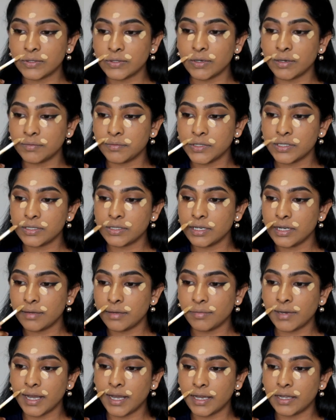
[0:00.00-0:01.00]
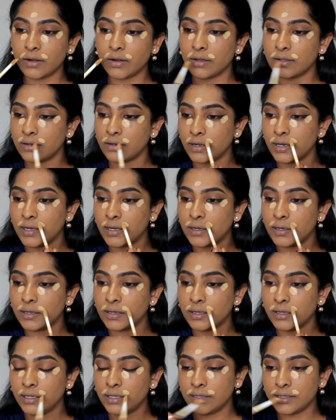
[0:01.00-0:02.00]
so I'm just gonna apply it on
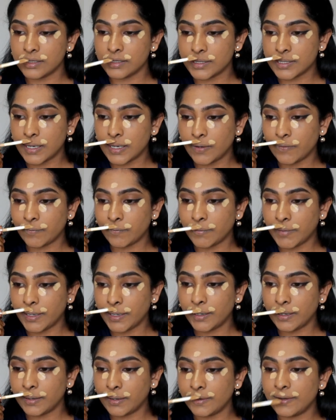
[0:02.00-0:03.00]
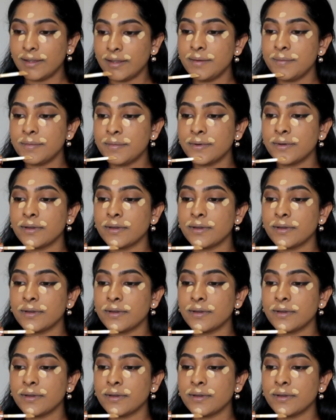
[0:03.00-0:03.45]
either side of my lip